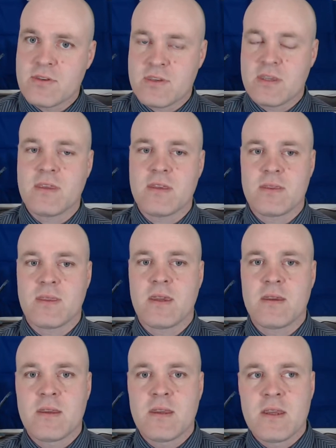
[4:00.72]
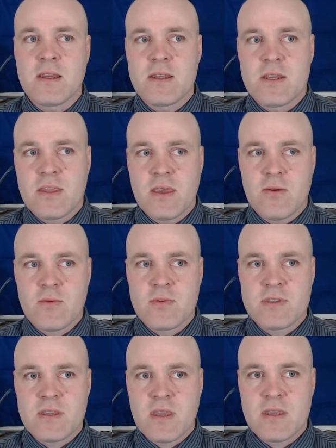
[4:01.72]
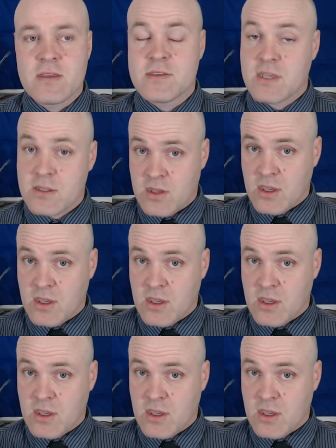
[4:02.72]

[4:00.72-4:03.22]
see that there was, in a sense,